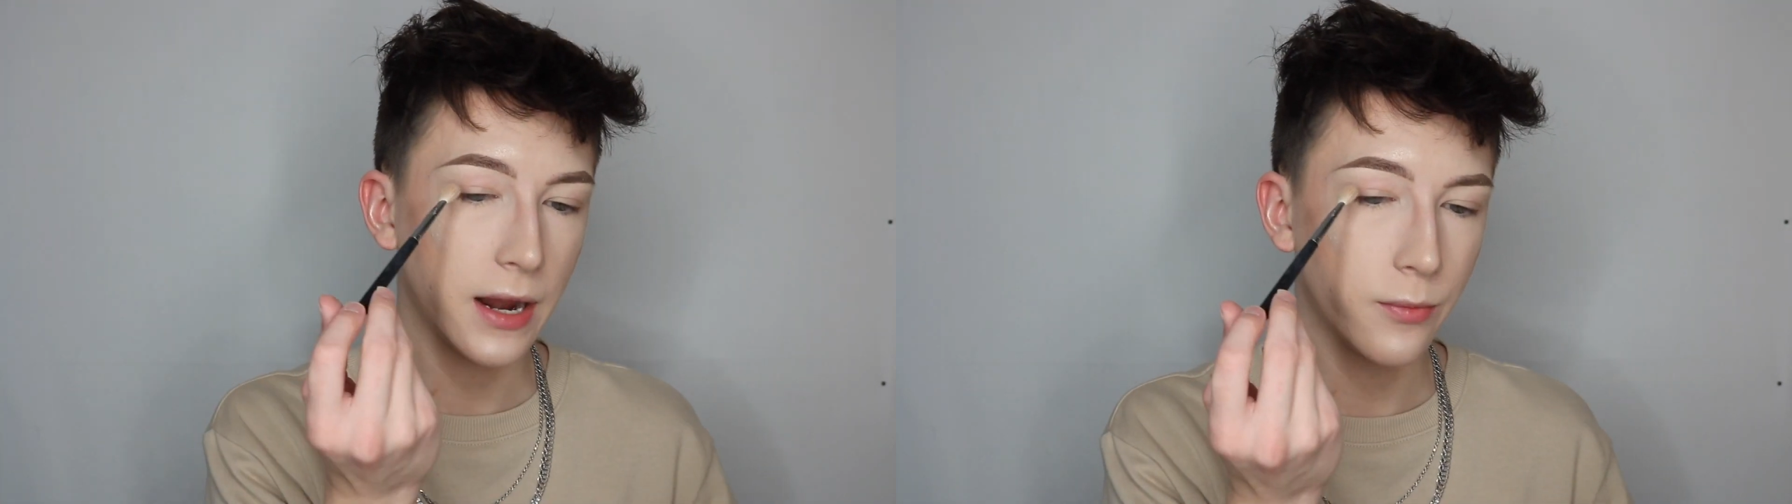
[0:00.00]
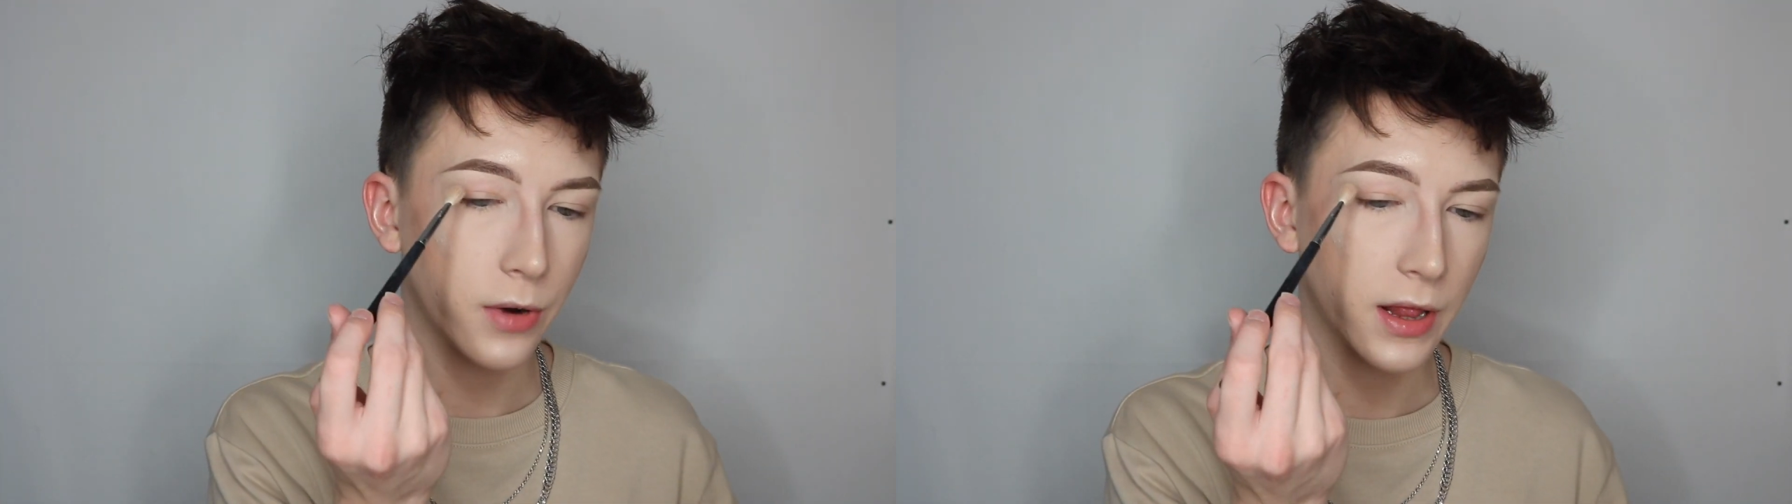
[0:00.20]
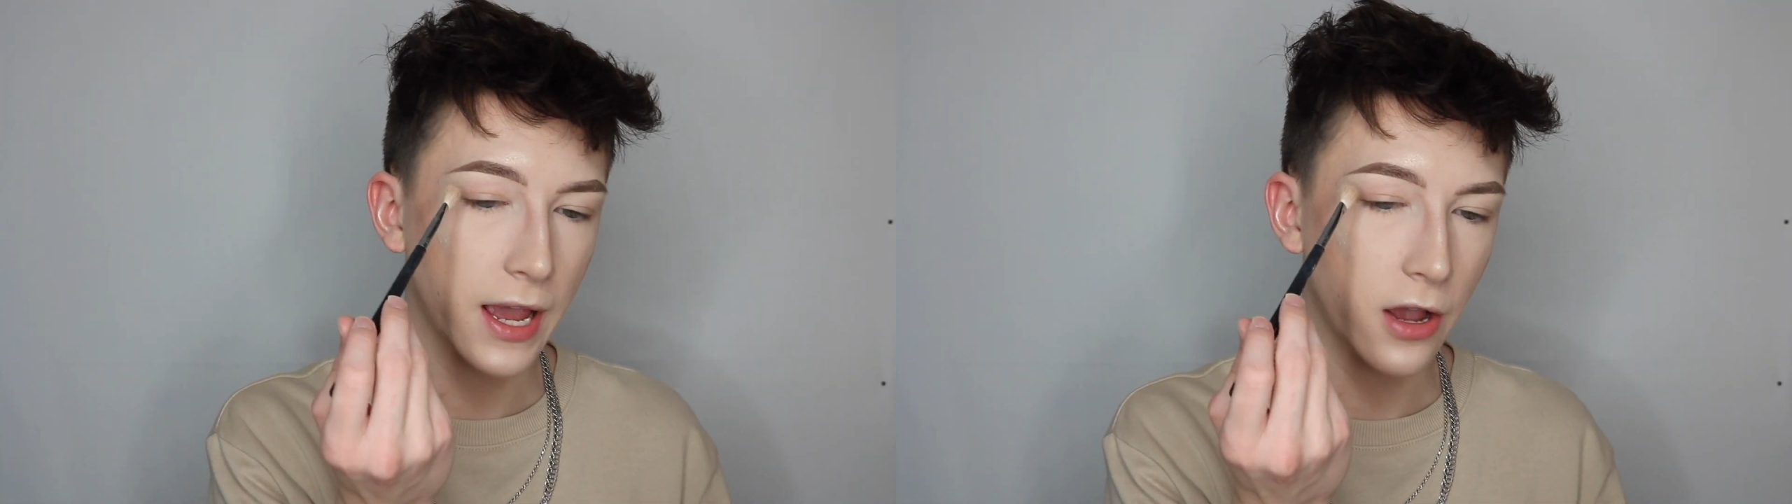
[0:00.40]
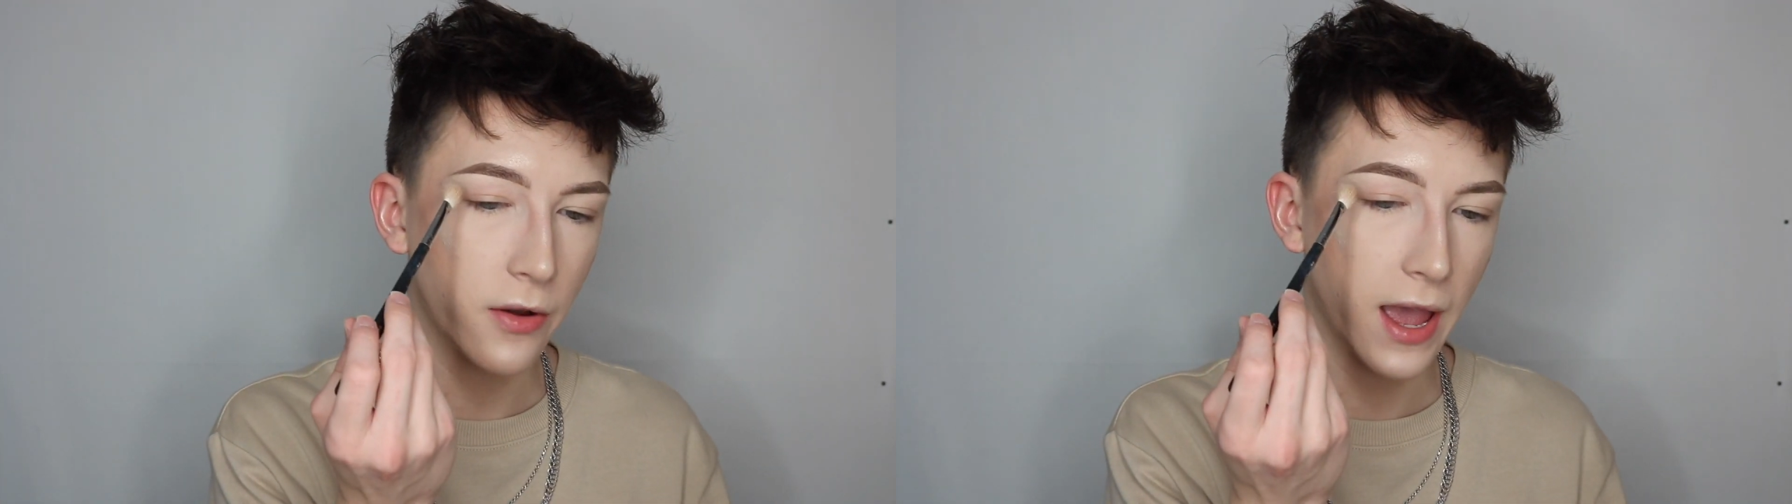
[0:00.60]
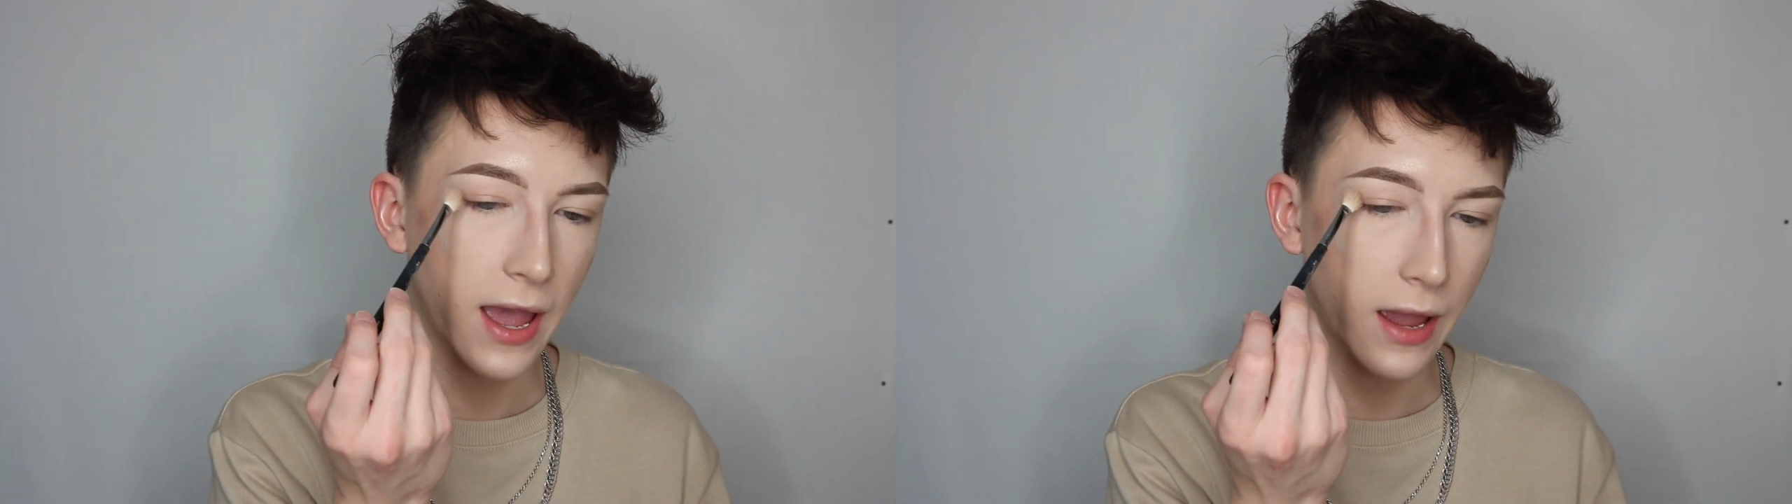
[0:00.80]
And we're like,
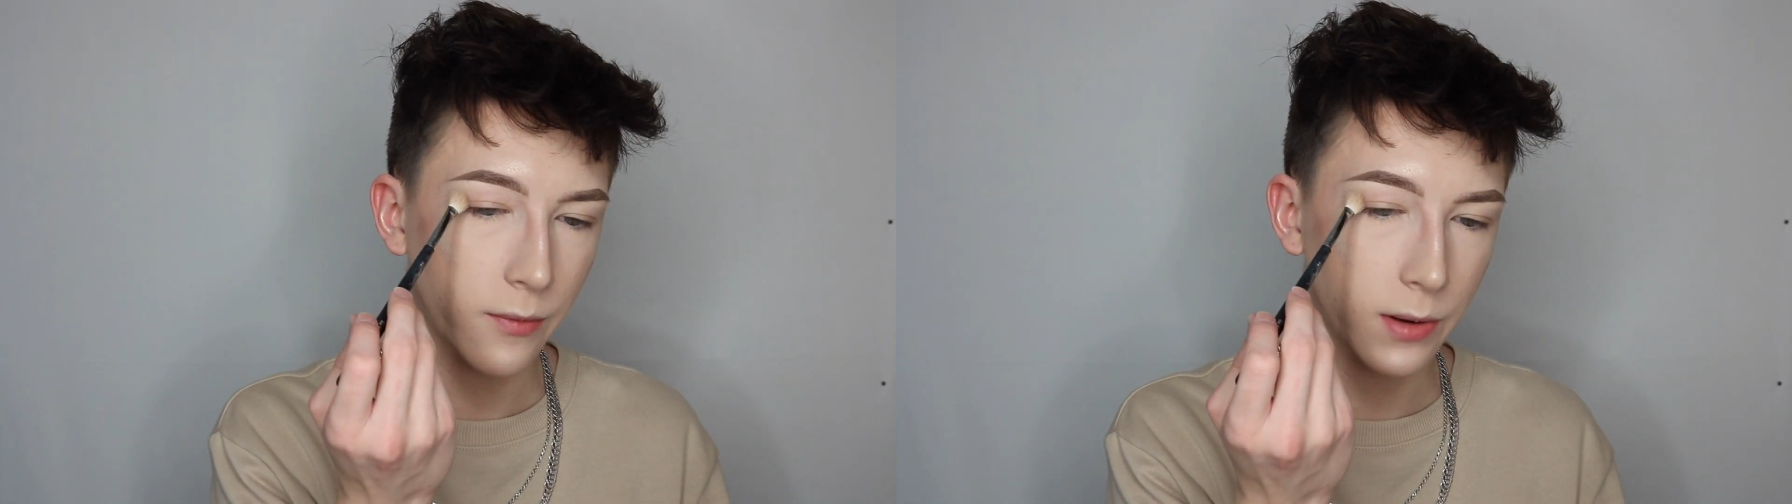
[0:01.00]
okay,